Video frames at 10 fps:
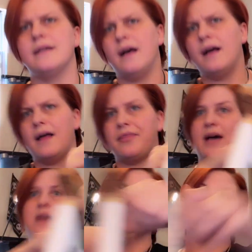
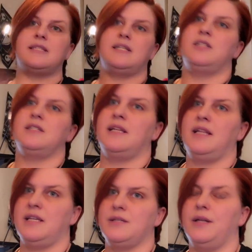1,000 stitches in
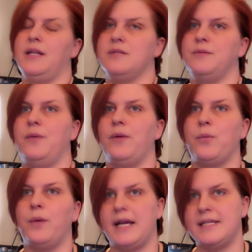this one this week with
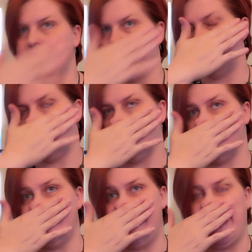what I stitched on it
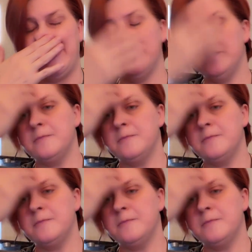today.